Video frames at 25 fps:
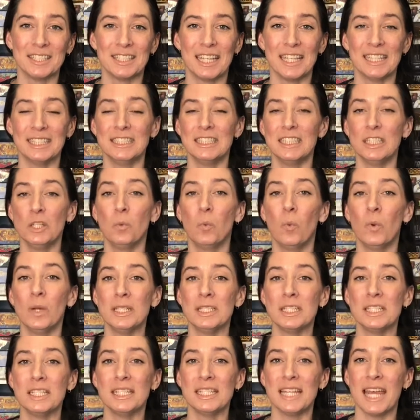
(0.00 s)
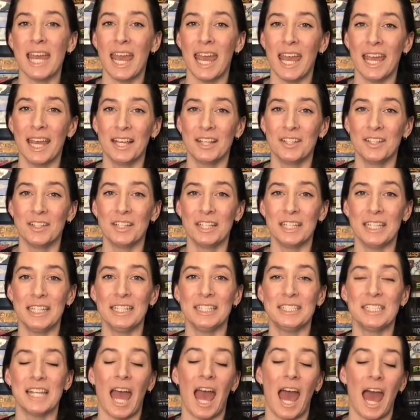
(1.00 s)
and see which tail
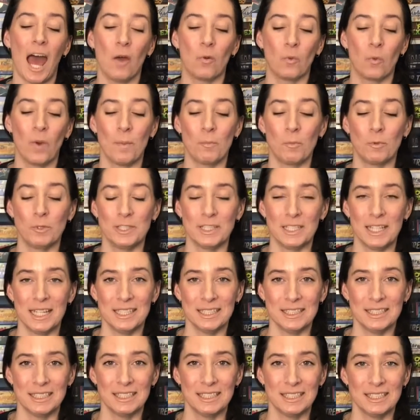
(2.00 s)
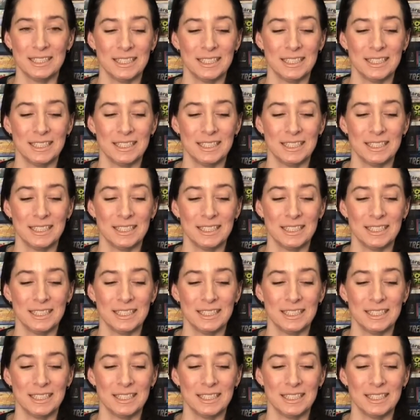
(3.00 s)
each hat represents.